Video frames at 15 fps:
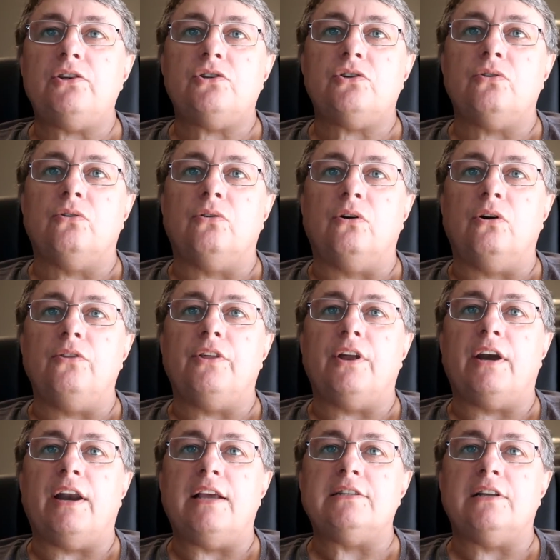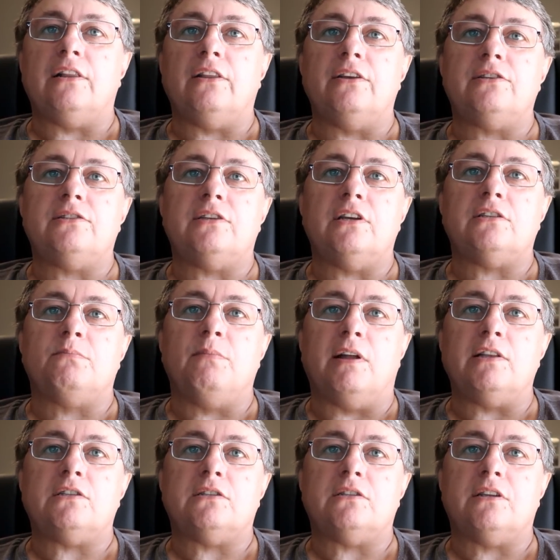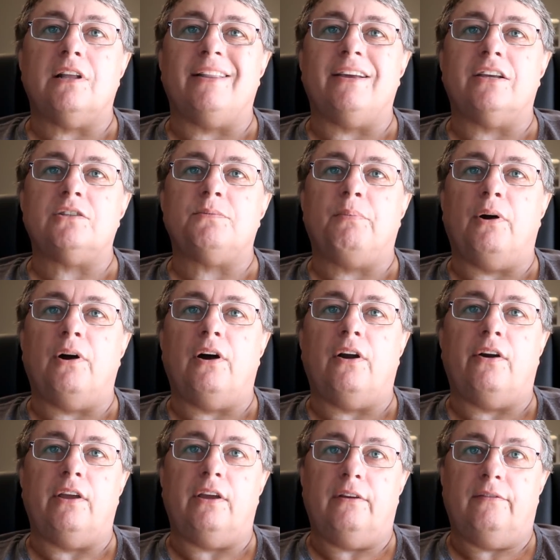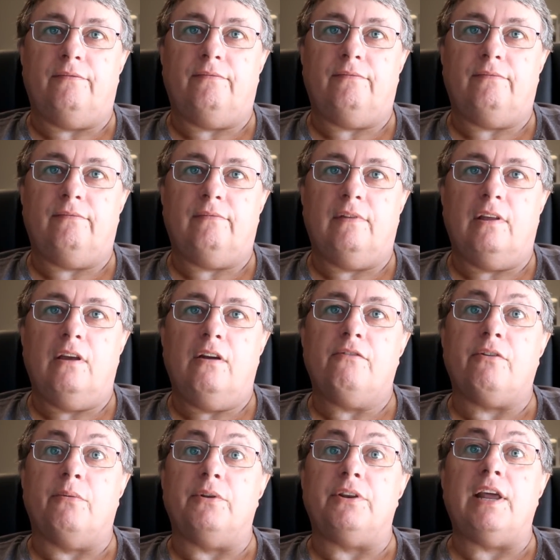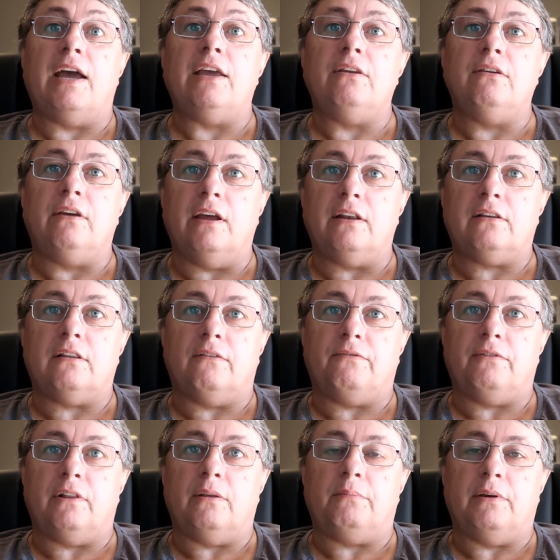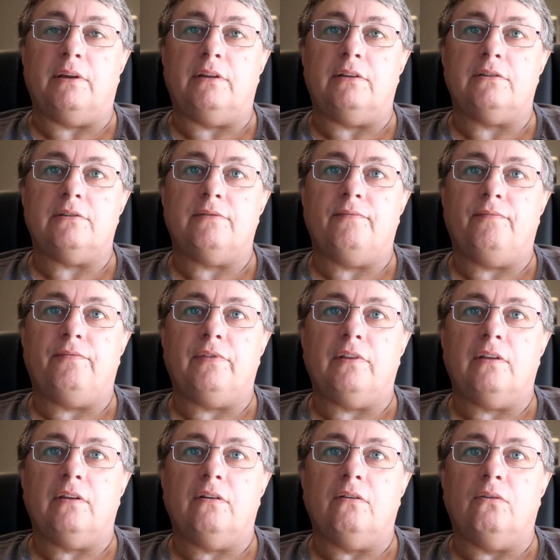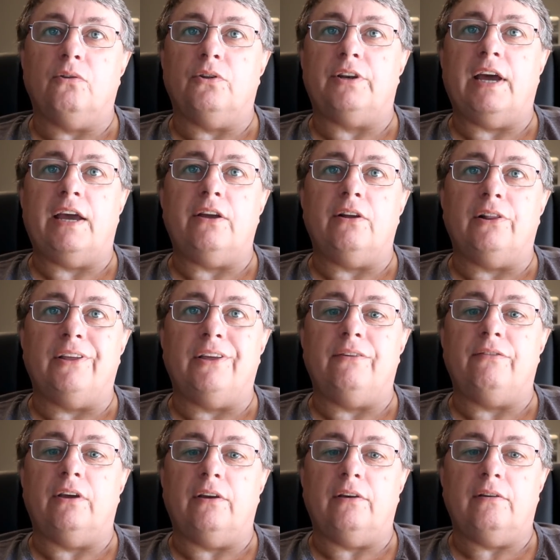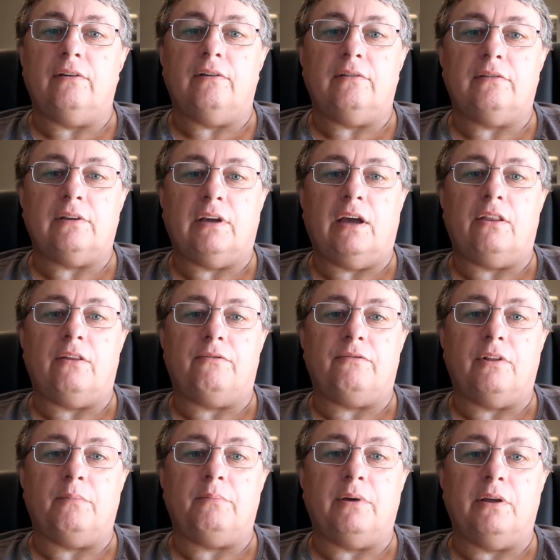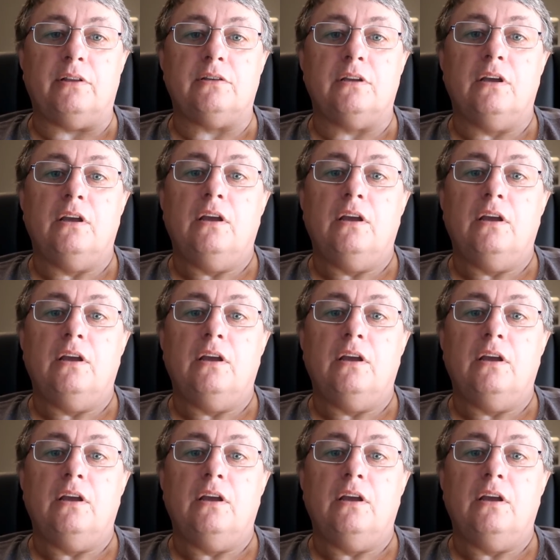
sure that it has at least 6 months till expiry from the day you get to the Philippines, or the day you're leaving to go to the Philippines.